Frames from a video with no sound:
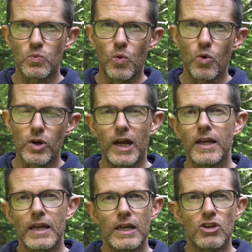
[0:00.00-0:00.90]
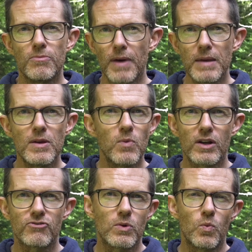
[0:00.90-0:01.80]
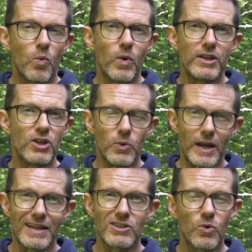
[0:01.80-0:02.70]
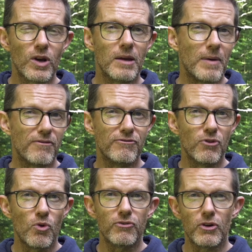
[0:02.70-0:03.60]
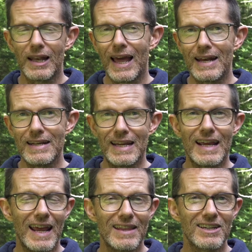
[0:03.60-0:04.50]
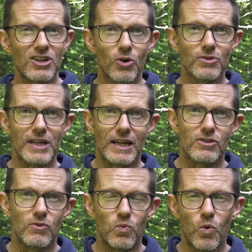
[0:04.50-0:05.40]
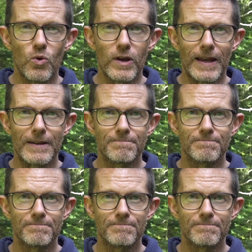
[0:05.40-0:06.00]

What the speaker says: walker, you may be wondering what we're doing talking about forefoot landing in the context of walking.